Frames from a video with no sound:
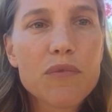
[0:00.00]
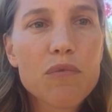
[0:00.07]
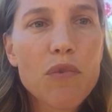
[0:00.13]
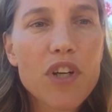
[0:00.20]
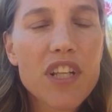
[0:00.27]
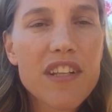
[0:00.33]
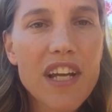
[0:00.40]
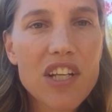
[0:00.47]

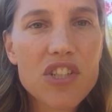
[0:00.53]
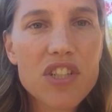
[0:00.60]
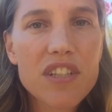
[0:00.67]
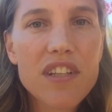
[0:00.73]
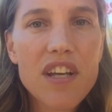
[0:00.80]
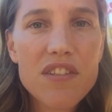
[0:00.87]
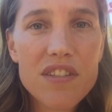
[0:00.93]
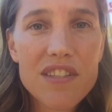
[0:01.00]
what it actually
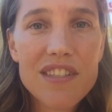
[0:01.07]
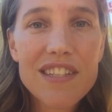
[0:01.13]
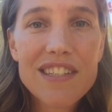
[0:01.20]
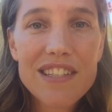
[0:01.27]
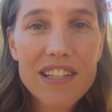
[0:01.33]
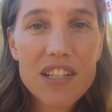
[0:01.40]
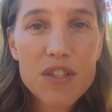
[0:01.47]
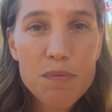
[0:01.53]
does is
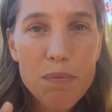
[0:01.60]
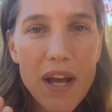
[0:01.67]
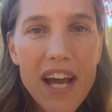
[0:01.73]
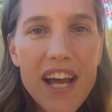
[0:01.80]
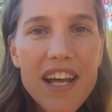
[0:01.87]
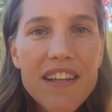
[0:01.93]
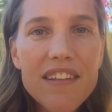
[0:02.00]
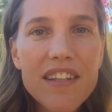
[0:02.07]
it's
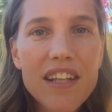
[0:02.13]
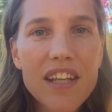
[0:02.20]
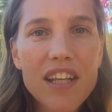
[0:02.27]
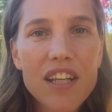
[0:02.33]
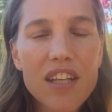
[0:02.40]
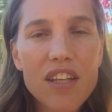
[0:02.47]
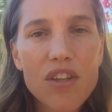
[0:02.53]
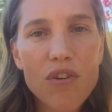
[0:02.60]

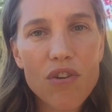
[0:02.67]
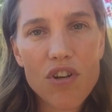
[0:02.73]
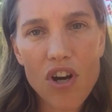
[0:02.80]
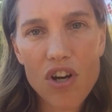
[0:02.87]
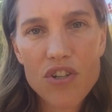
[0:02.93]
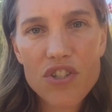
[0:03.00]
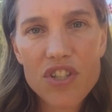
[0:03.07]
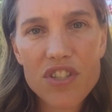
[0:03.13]
expanding your
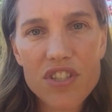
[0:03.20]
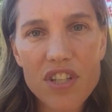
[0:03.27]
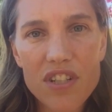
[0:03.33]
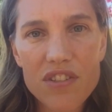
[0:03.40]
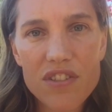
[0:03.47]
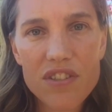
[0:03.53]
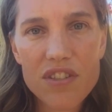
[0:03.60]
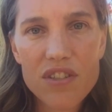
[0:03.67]

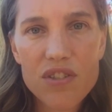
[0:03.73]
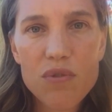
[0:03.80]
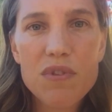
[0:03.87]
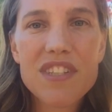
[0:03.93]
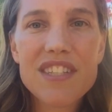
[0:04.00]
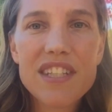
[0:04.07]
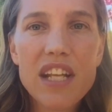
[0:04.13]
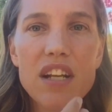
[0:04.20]
consciousness. So
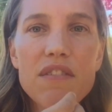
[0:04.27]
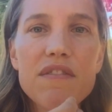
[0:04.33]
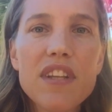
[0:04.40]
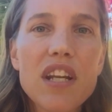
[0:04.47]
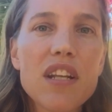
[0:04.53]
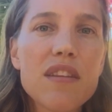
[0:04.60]
instead of that